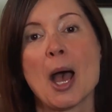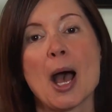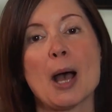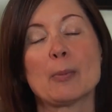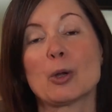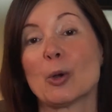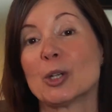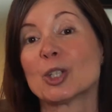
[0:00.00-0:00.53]

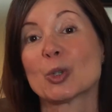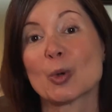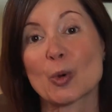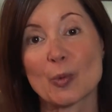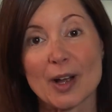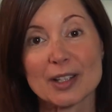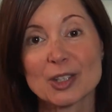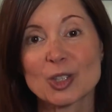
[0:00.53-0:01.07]
I'm going to a
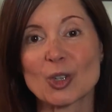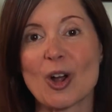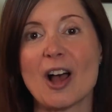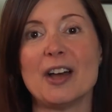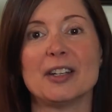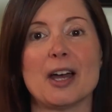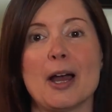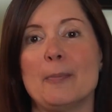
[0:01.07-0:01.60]

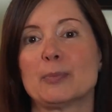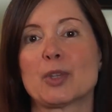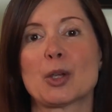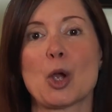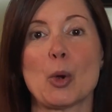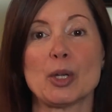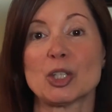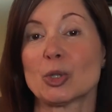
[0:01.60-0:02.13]
restaurant,
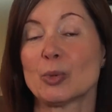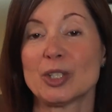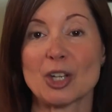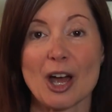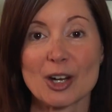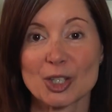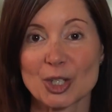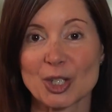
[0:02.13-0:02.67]
going to a
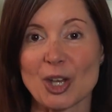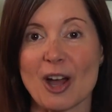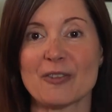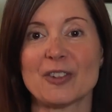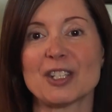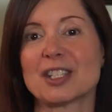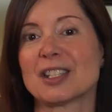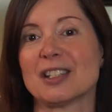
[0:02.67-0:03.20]
doctor's
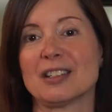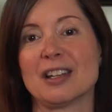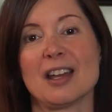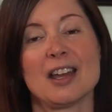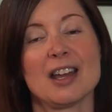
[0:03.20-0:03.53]
office, and